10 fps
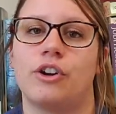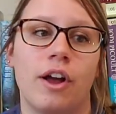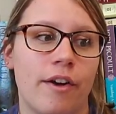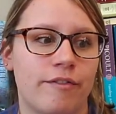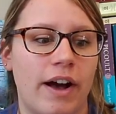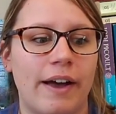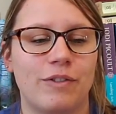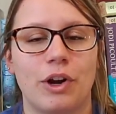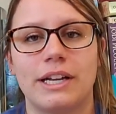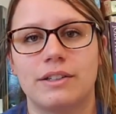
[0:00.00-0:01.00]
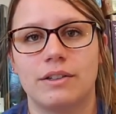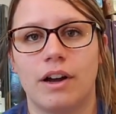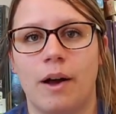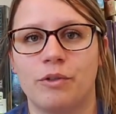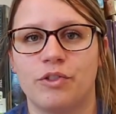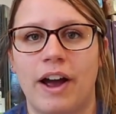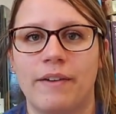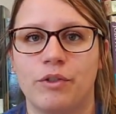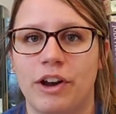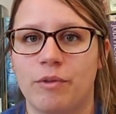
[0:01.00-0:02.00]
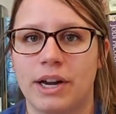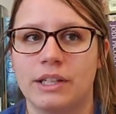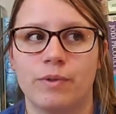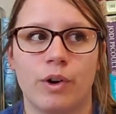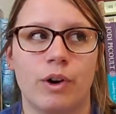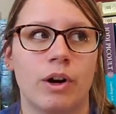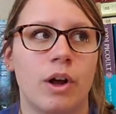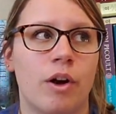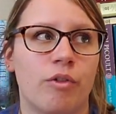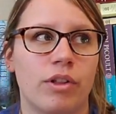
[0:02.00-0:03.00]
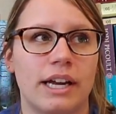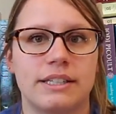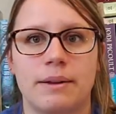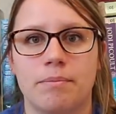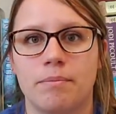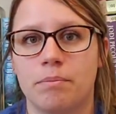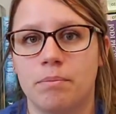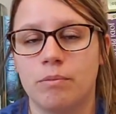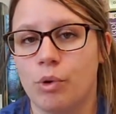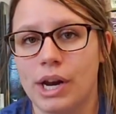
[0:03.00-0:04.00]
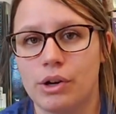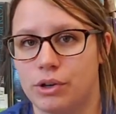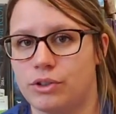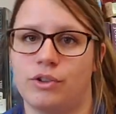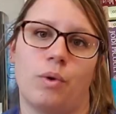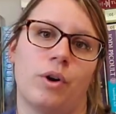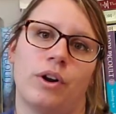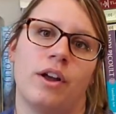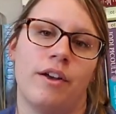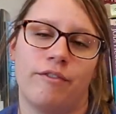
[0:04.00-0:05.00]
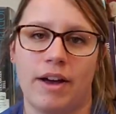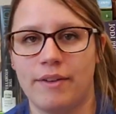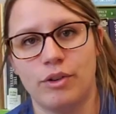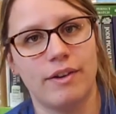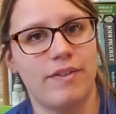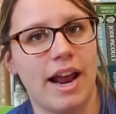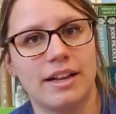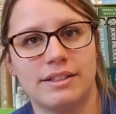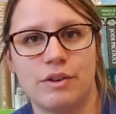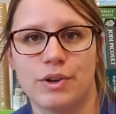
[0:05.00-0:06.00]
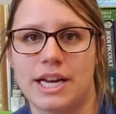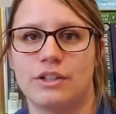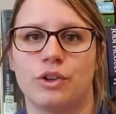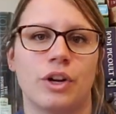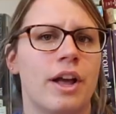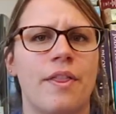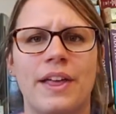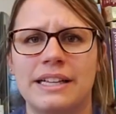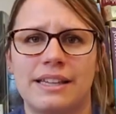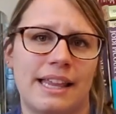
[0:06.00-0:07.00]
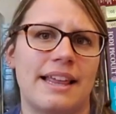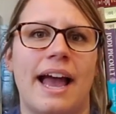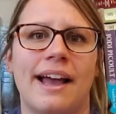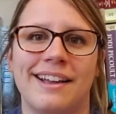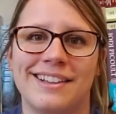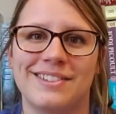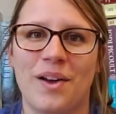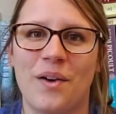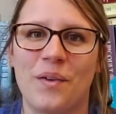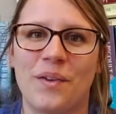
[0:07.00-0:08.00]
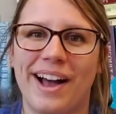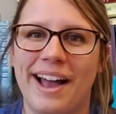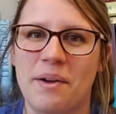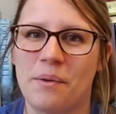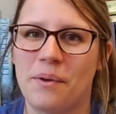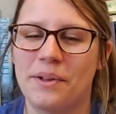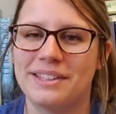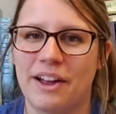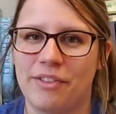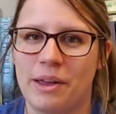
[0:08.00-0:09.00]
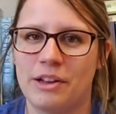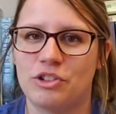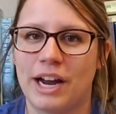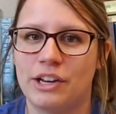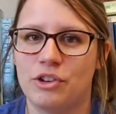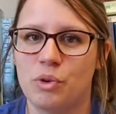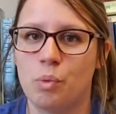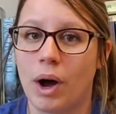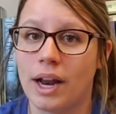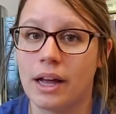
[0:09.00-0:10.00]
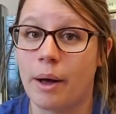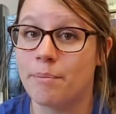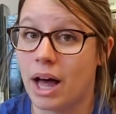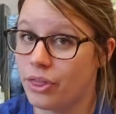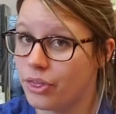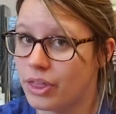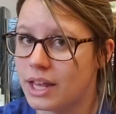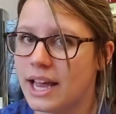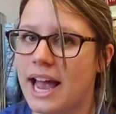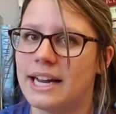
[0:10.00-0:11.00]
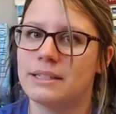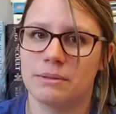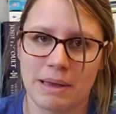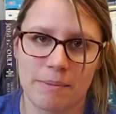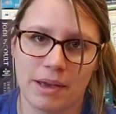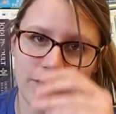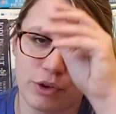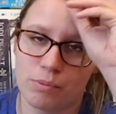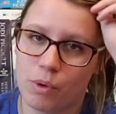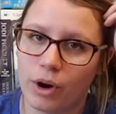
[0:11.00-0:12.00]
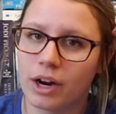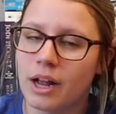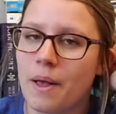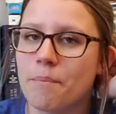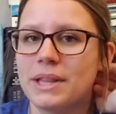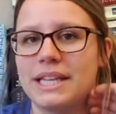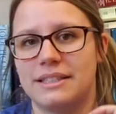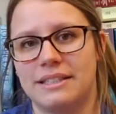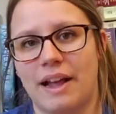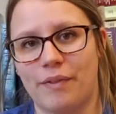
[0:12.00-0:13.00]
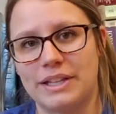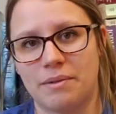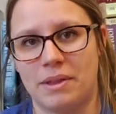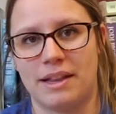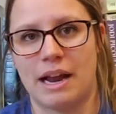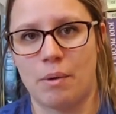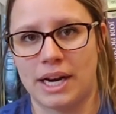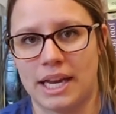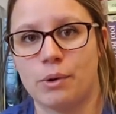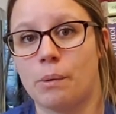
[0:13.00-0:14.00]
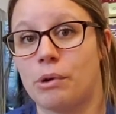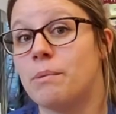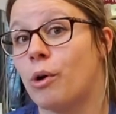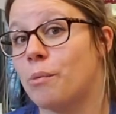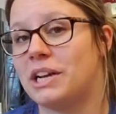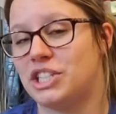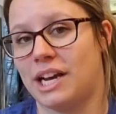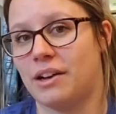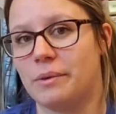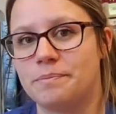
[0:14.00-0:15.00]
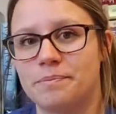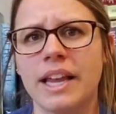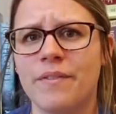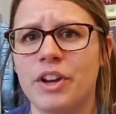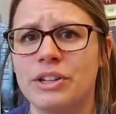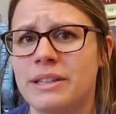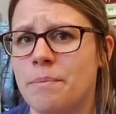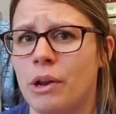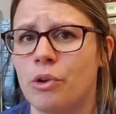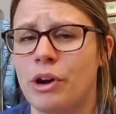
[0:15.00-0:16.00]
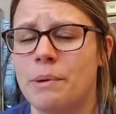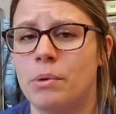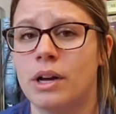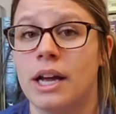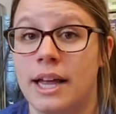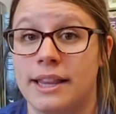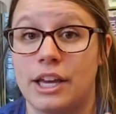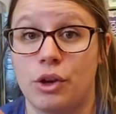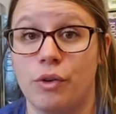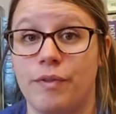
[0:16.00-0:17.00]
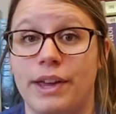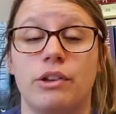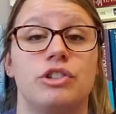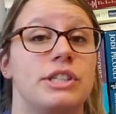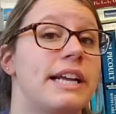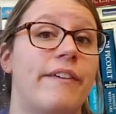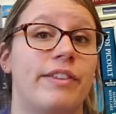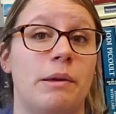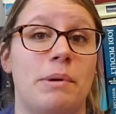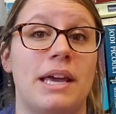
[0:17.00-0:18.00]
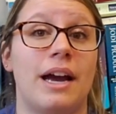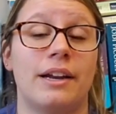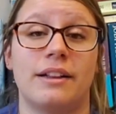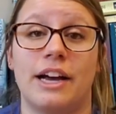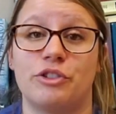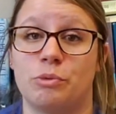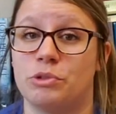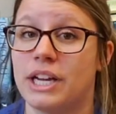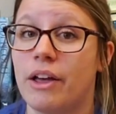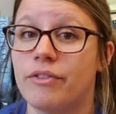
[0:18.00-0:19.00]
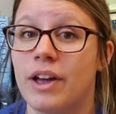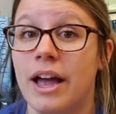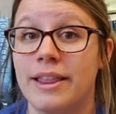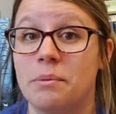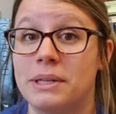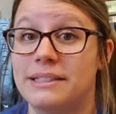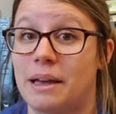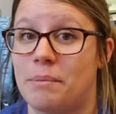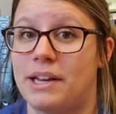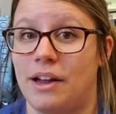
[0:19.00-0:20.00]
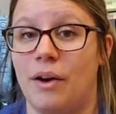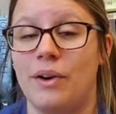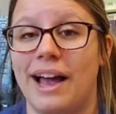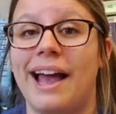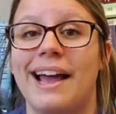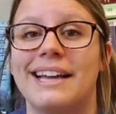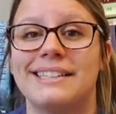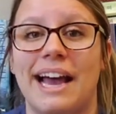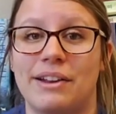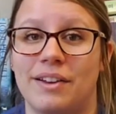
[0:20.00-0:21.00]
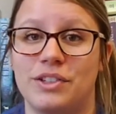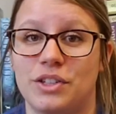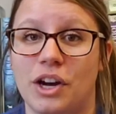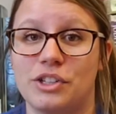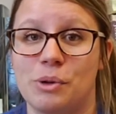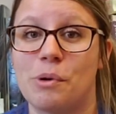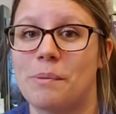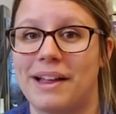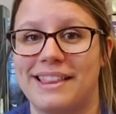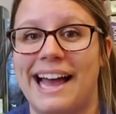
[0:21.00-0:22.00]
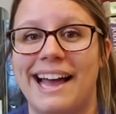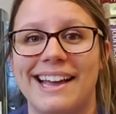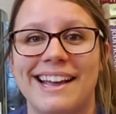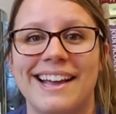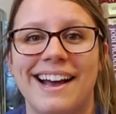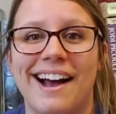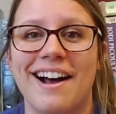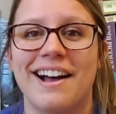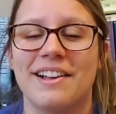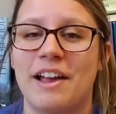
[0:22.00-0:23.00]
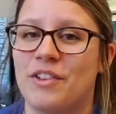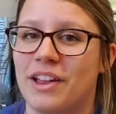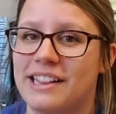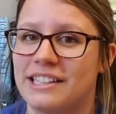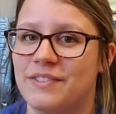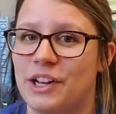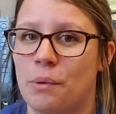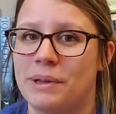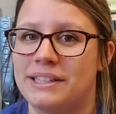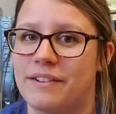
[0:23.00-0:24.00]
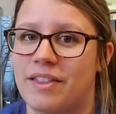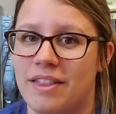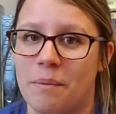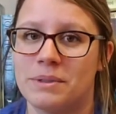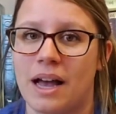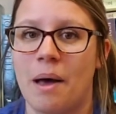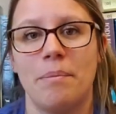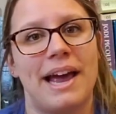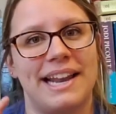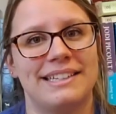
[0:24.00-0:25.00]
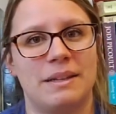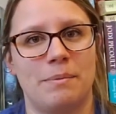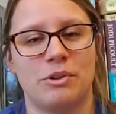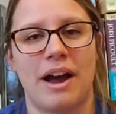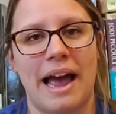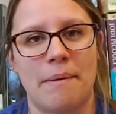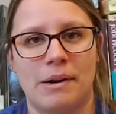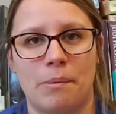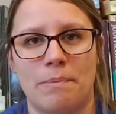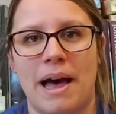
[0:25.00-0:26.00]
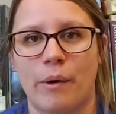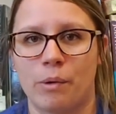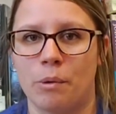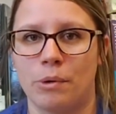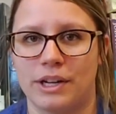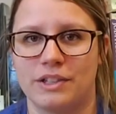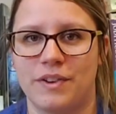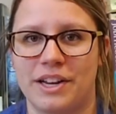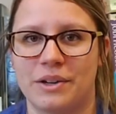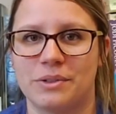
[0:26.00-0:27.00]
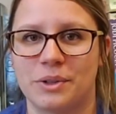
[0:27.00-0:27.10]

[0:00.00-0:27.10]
or 5 great reads for reluctant readers, or 5 great fantasy reads, or things like that. So I will definitely try to do one a month, and maybe a few more, but this is definitely something that I want to incorporate more on my channel. If there is a middle grade book that you feel should definitely be on a classroom shelf, then please let me know, and I'd love to talk to you more about that. If you like this video, please give it a thumbs up and hit subscribe, and I'll be back with a bookish video